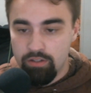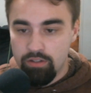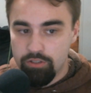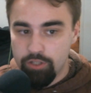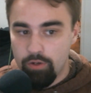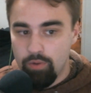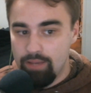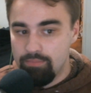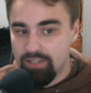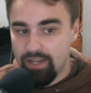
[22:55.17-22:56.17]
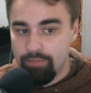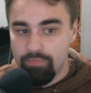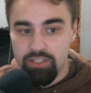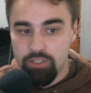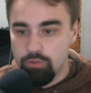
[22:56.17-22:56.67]

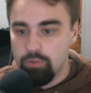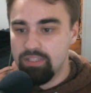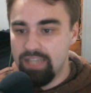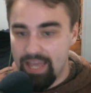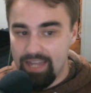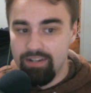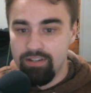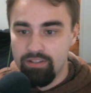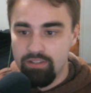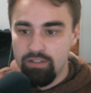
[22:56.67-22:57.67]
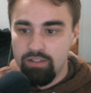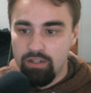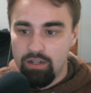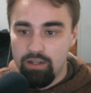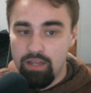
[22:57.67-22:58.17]
coenzyme Q10.
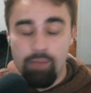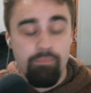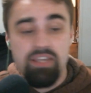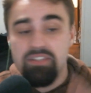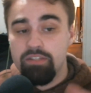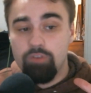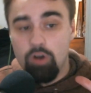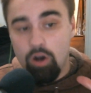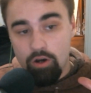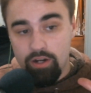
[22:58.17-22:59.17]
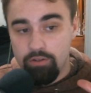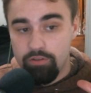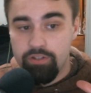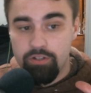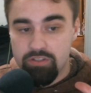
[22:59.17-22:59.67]
Amazing for heart
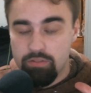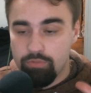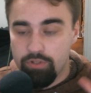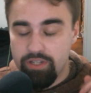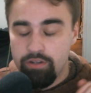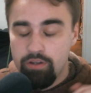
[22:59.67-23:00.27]
health. There are some pretty